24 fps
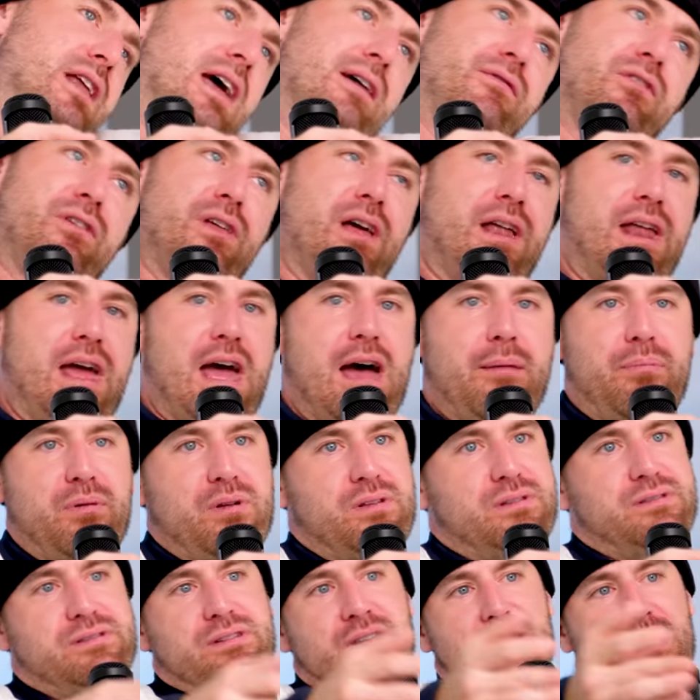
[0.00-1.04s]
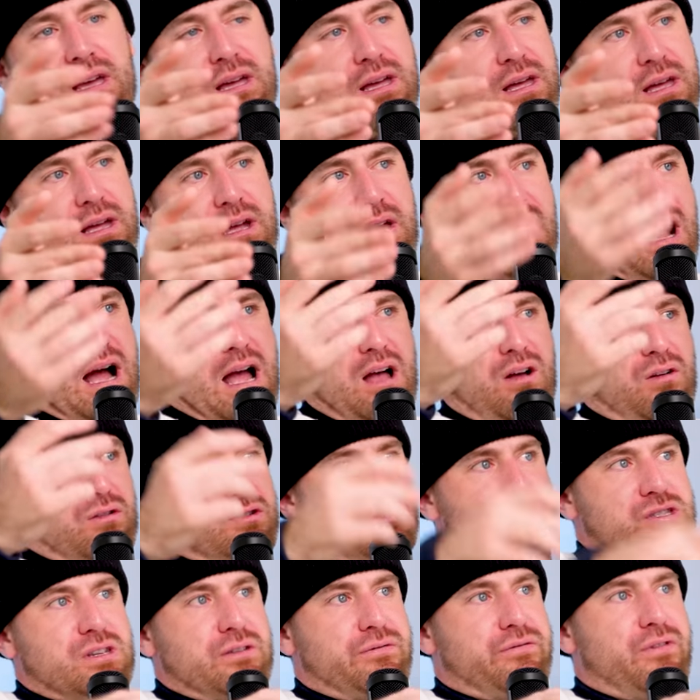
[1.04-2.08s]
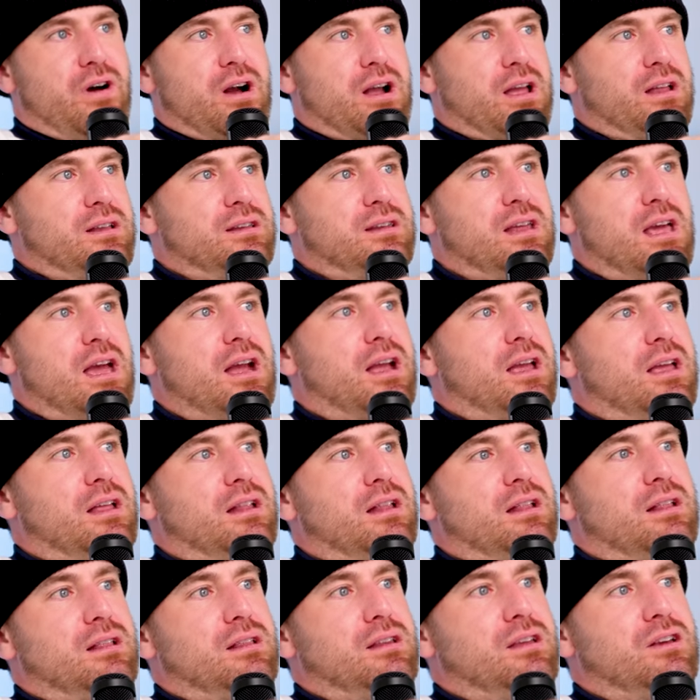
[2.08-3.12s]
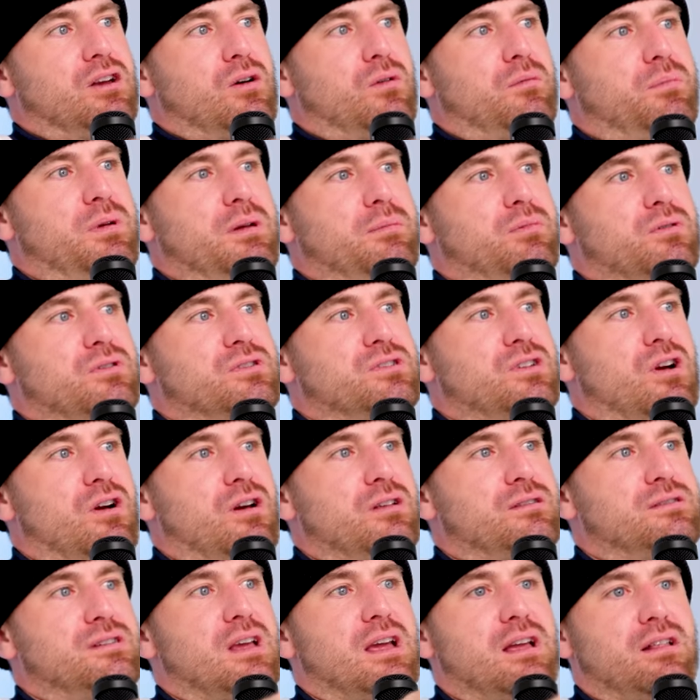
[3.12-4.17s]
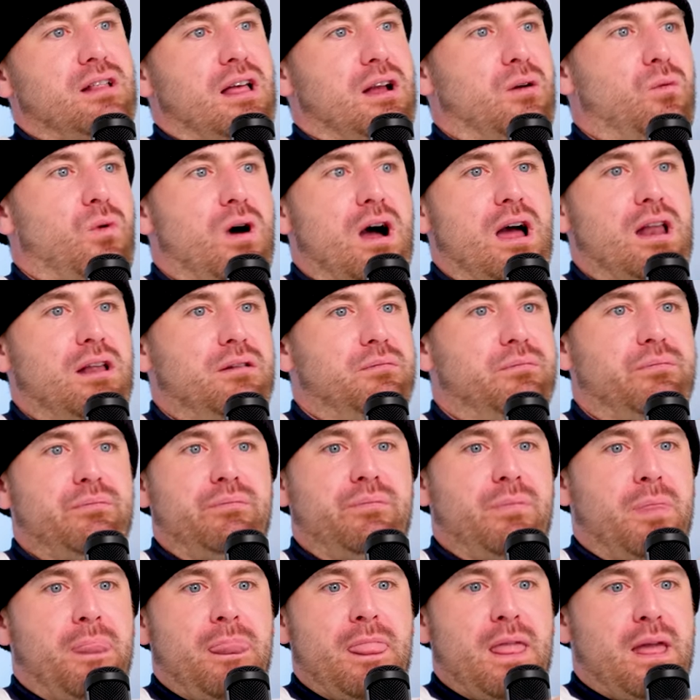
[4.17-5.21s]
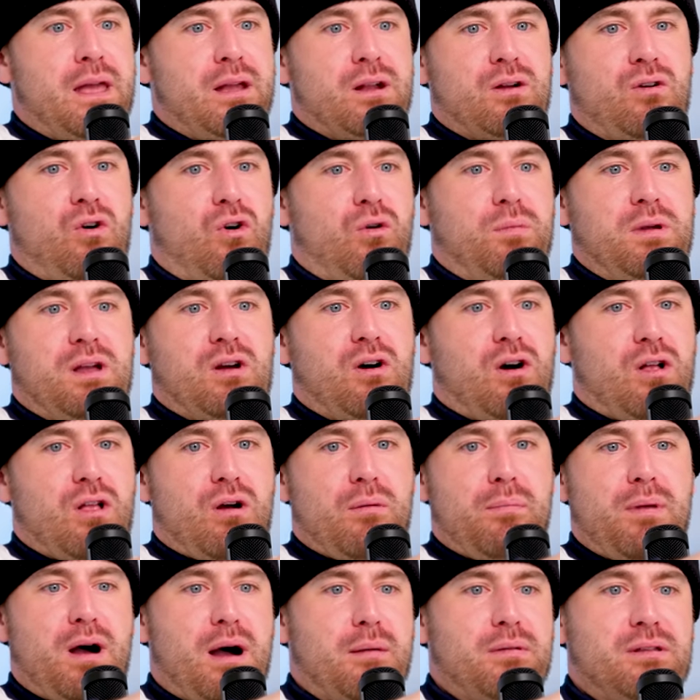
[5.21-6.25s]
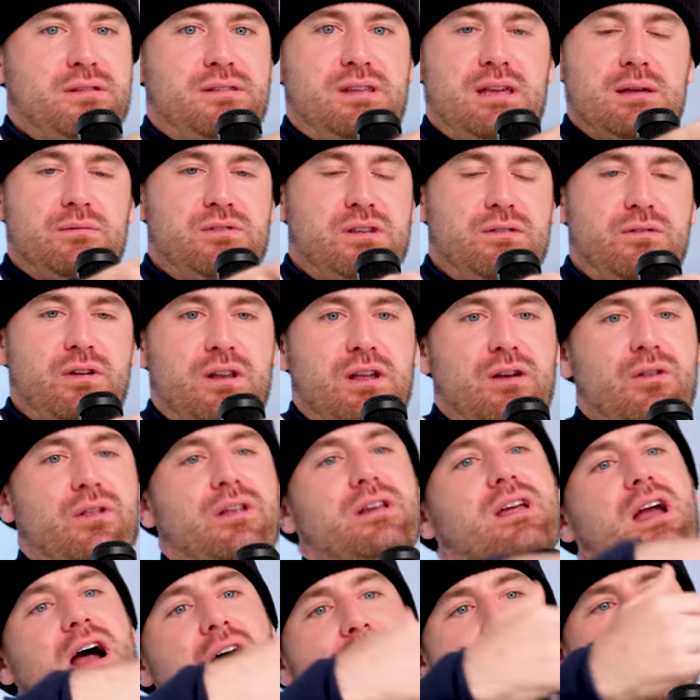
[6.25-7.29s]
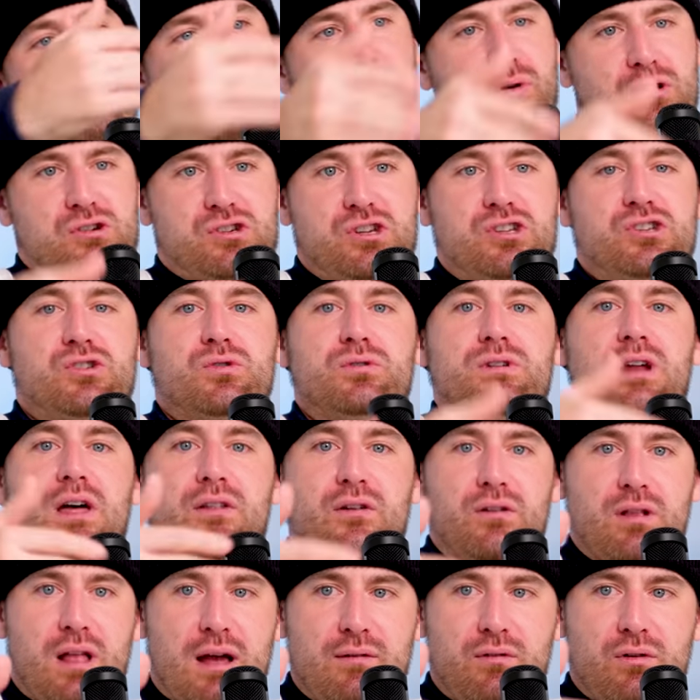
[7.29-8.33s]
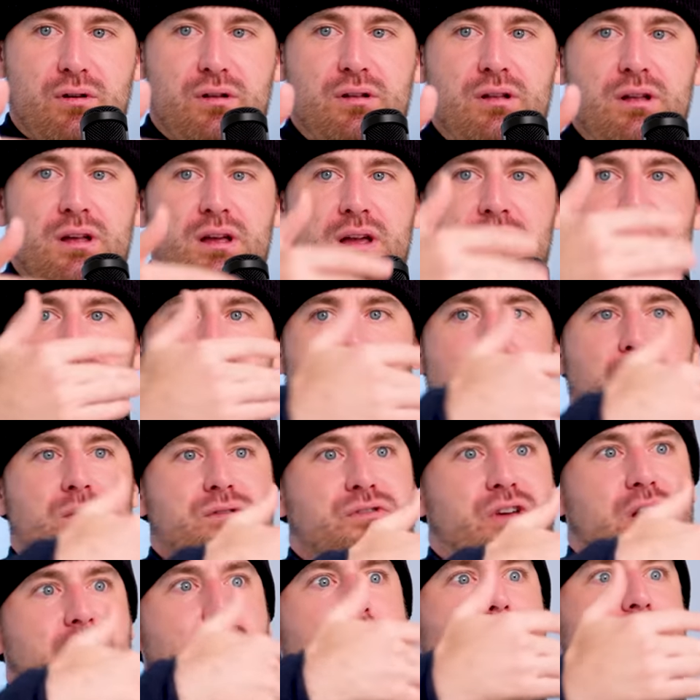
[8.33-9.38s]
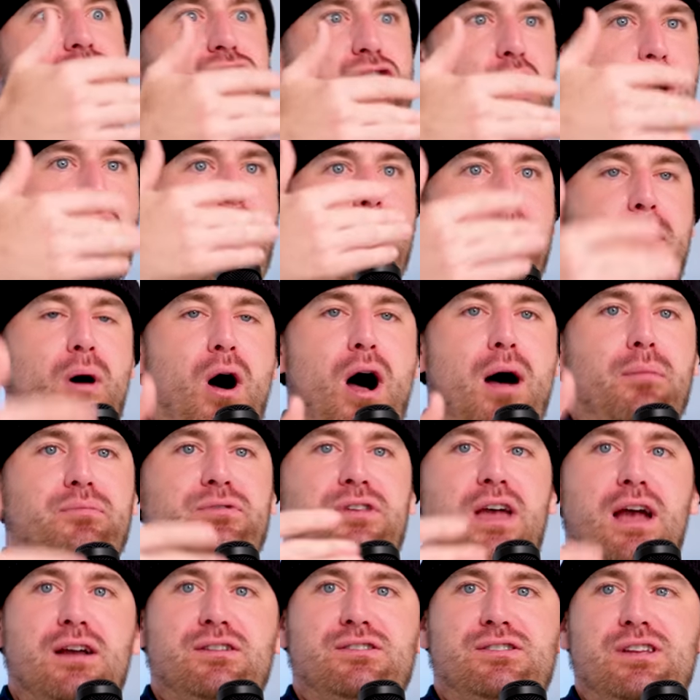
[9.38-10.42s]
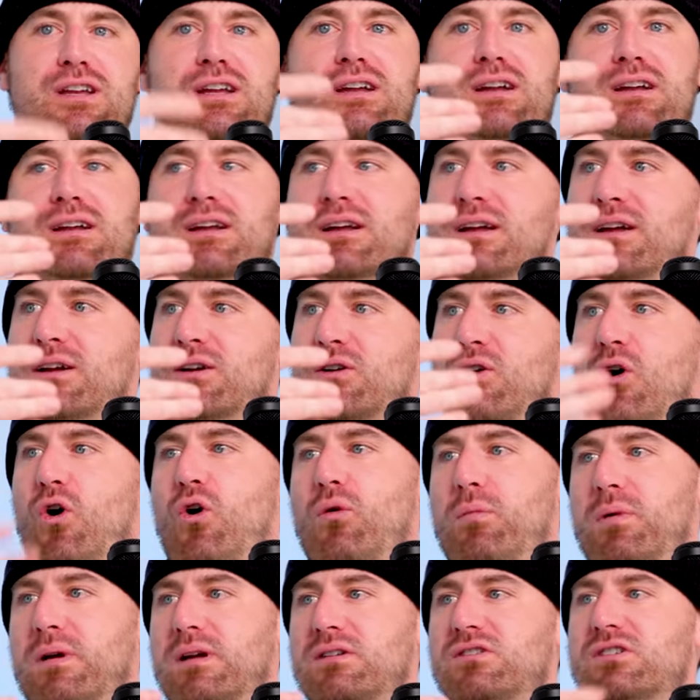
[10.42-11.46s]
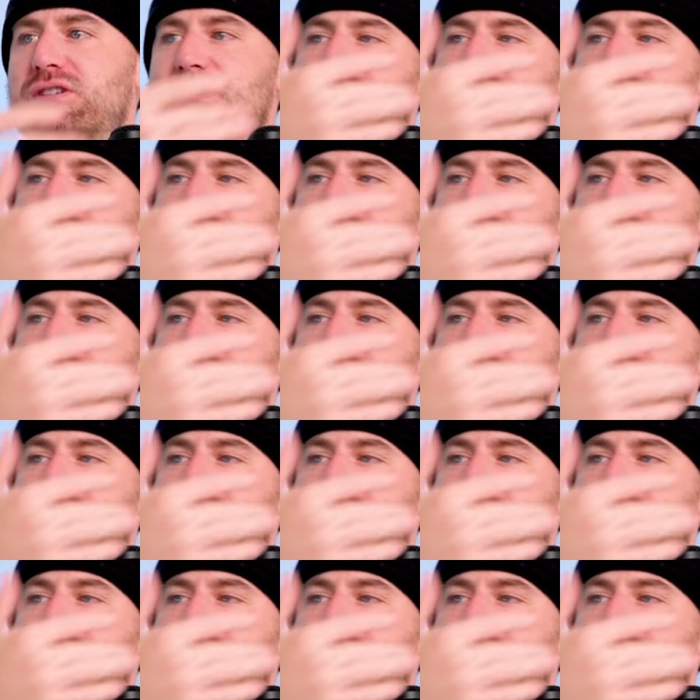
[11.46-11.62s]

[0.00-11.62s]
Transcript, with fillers: So then after that happens, Kyle is just a fucking dick. And you know, when people started saying like, why did Colby call out Bob in the TMZ video? Then Kyle pushed it to another level and was like, I saw Bob texting Colby